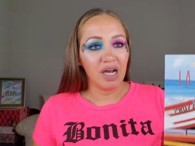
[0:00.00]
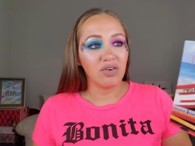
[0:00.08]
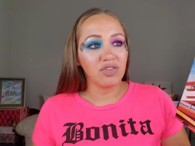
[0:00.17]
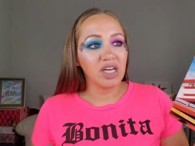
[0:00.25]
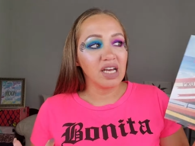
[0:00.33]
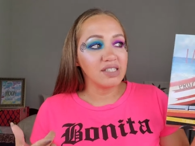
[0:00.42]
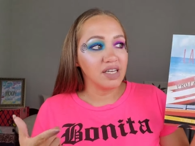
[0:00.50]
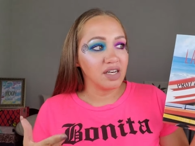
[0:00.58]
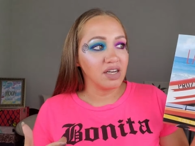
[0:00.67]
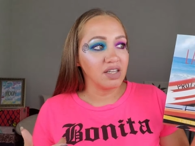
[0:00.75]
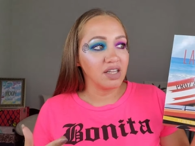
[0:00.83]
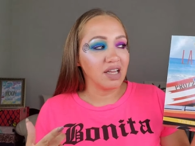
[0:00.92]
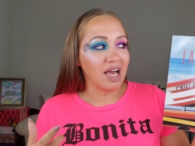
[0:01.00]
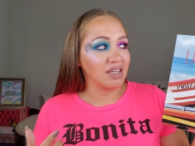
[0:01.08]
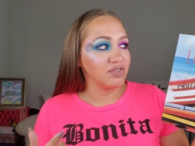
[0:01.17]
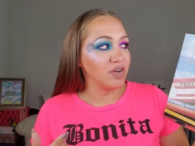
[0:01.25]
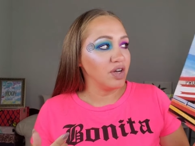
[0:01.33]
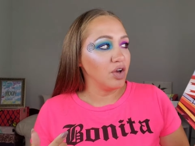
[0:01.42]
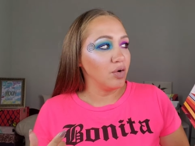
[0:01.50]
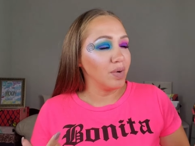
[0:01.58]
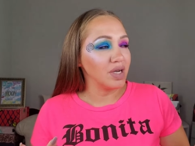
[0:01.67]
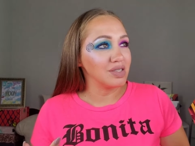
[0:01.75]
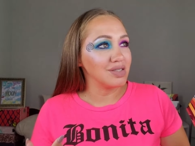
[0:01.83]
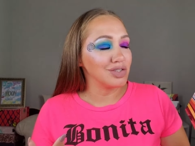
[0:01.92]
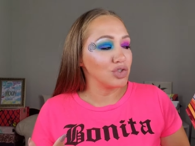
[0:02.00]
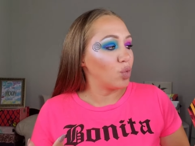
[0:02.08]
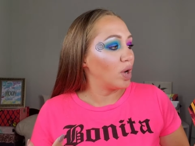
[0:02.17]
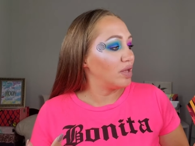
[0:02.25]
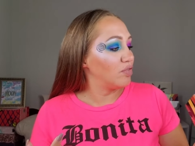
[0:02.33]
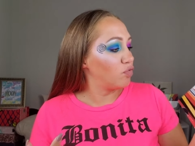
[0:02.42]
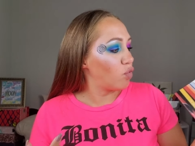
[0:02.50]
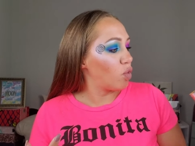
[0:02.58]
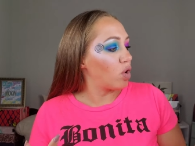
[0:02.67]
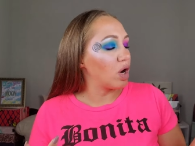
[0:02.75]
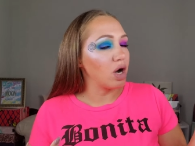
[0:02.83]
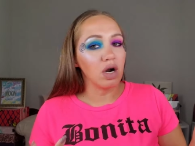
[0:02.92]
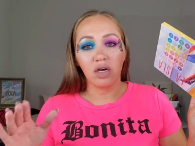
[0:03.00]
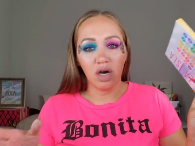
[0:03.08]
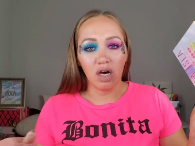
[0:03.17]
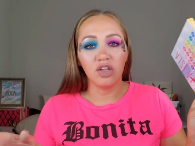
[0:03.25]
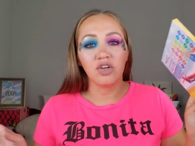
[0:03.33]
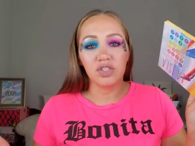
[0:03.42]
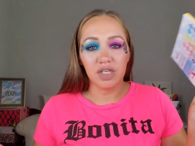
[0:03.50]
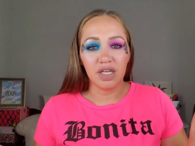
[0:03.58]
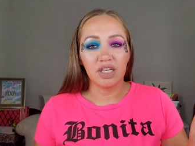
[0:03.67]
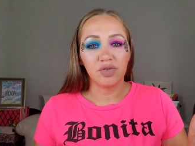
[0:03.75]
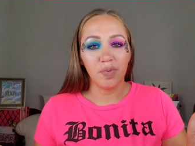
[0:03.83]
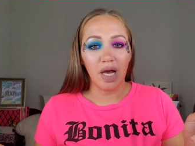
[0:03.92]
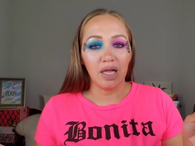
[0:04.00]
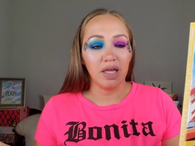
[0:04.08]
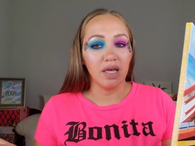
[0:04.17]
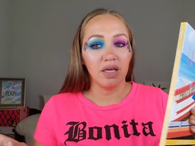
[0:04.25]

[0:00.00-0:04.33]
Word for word: I don't think I said it in the last video, but it's 24 colors in each palette.